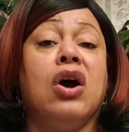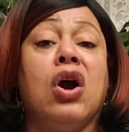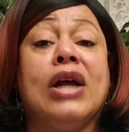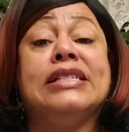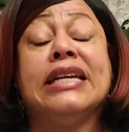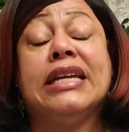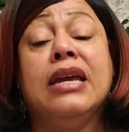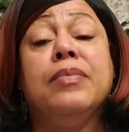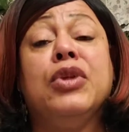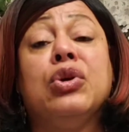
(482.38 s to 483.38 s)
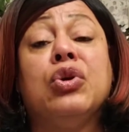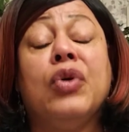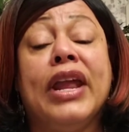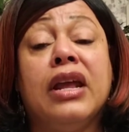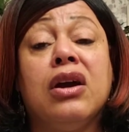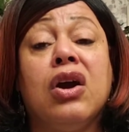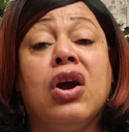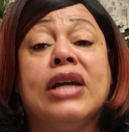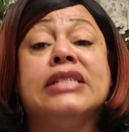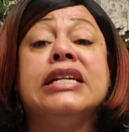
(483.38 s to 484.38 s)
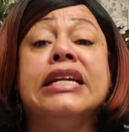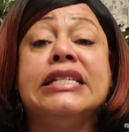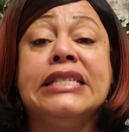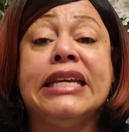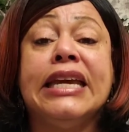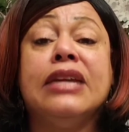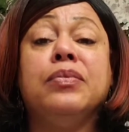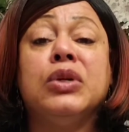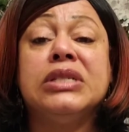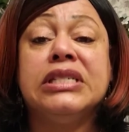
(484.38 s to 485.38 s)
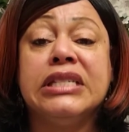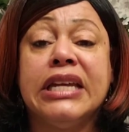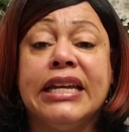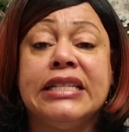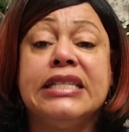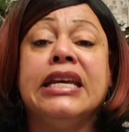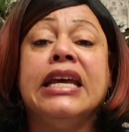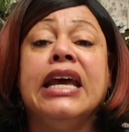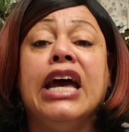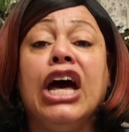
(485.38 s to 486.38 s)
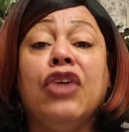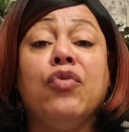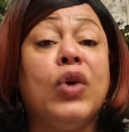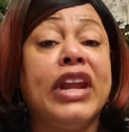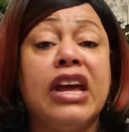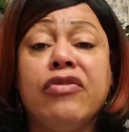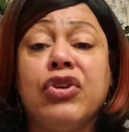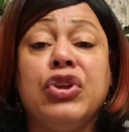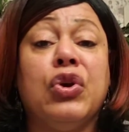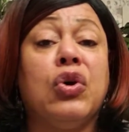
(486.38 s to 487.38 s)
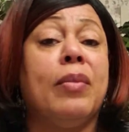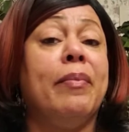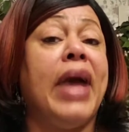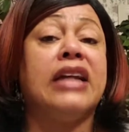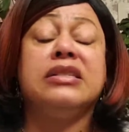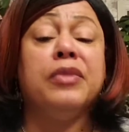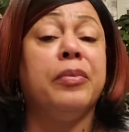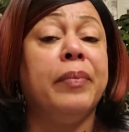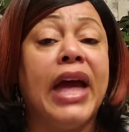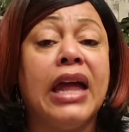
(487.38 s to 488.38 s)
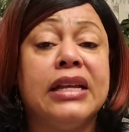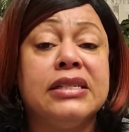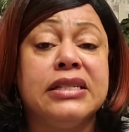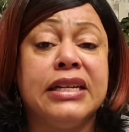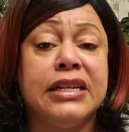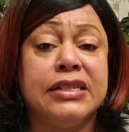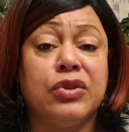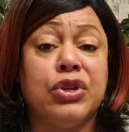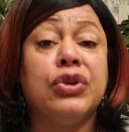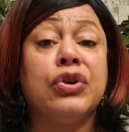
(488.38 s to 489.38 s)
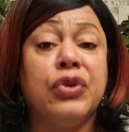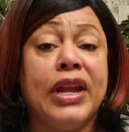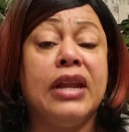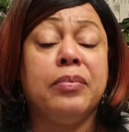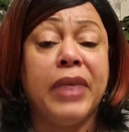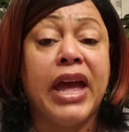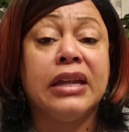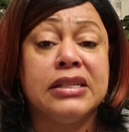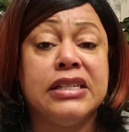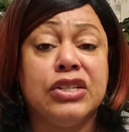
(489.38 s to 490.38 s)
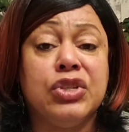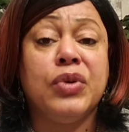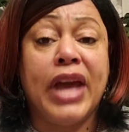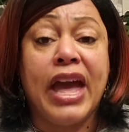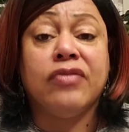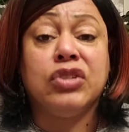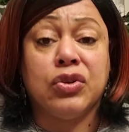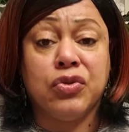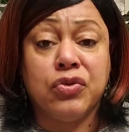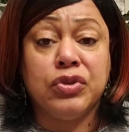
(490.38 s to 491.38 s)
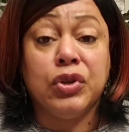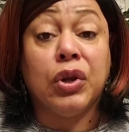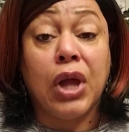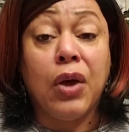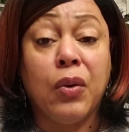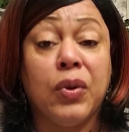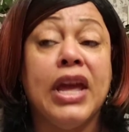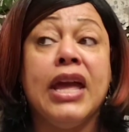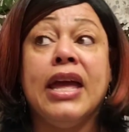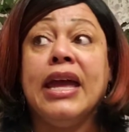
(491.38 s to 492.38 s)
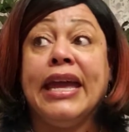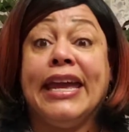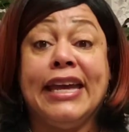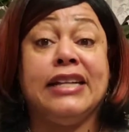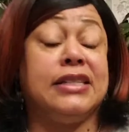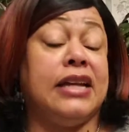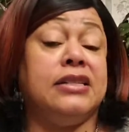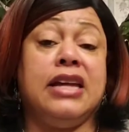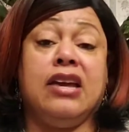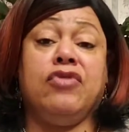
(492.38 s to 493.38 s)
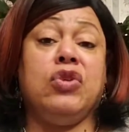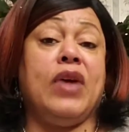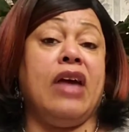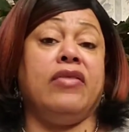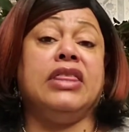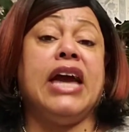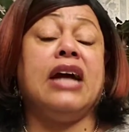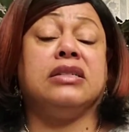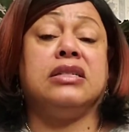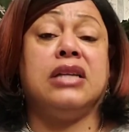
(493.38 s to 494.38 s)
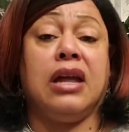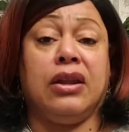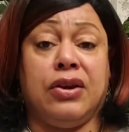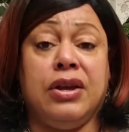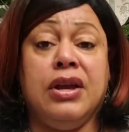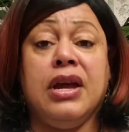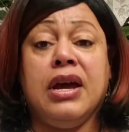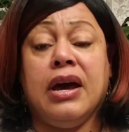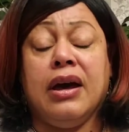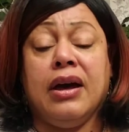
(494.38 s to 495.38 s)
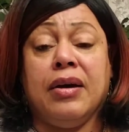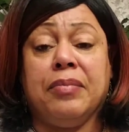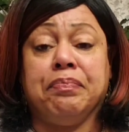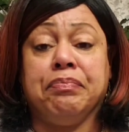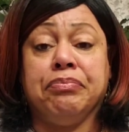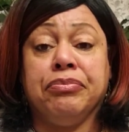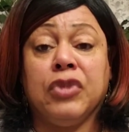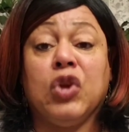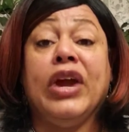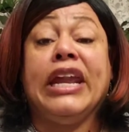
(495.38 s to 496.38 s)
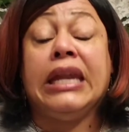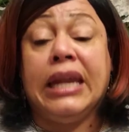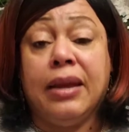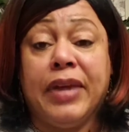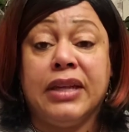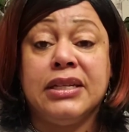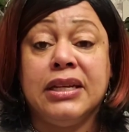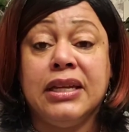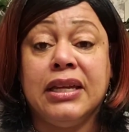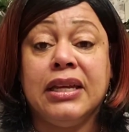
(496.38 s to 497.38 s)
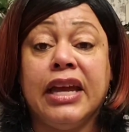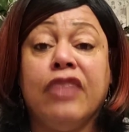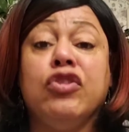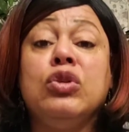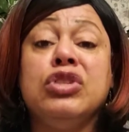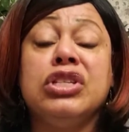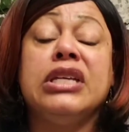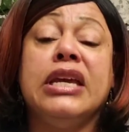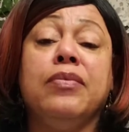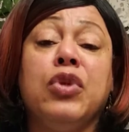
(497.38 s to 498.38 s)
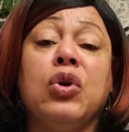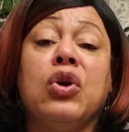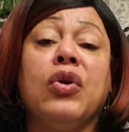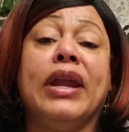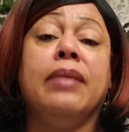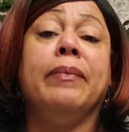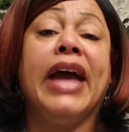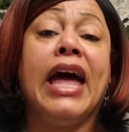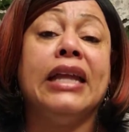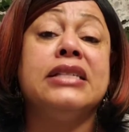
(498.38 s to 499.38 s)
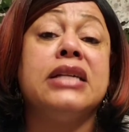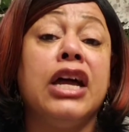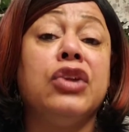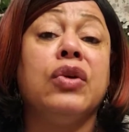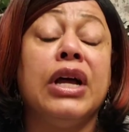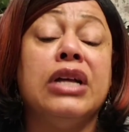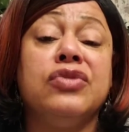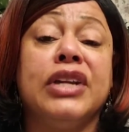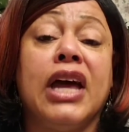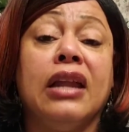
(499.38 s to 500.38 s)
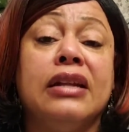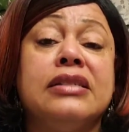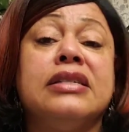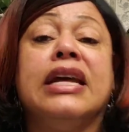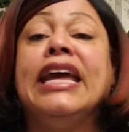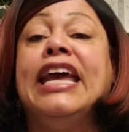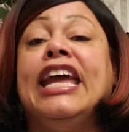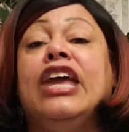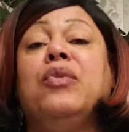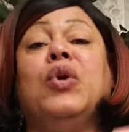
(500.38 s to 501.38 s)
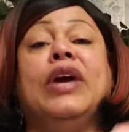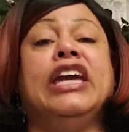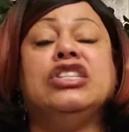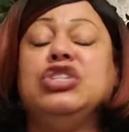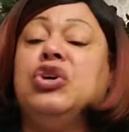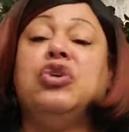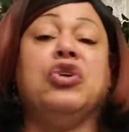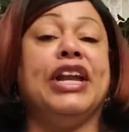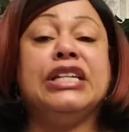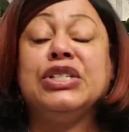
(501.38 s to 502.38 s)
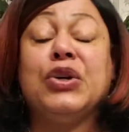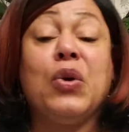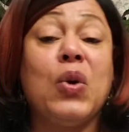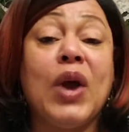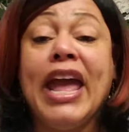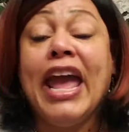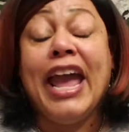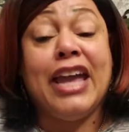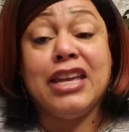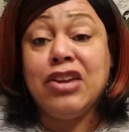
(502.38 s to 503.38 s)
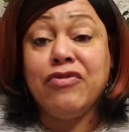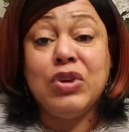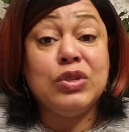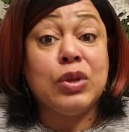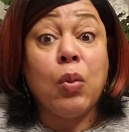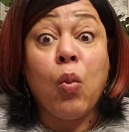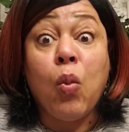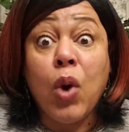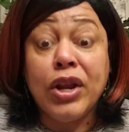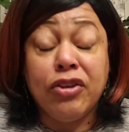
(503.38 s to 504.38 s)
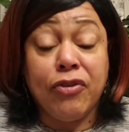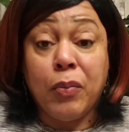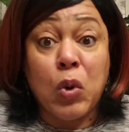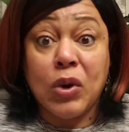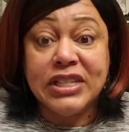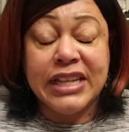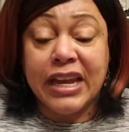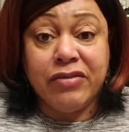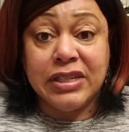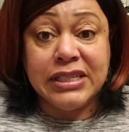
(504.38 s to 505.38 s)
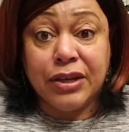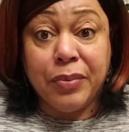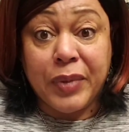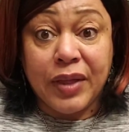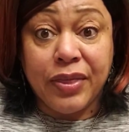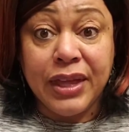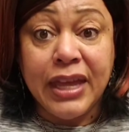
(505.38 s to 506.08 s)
cards and keeping your credit cards 10% of whatever your maximum balance is, or your credit balance that you have to loan is, like say if you have $1,000 credit limit, if you just keep your credit balance under $100, it will hit your credit score and give you some wonderful points every single month.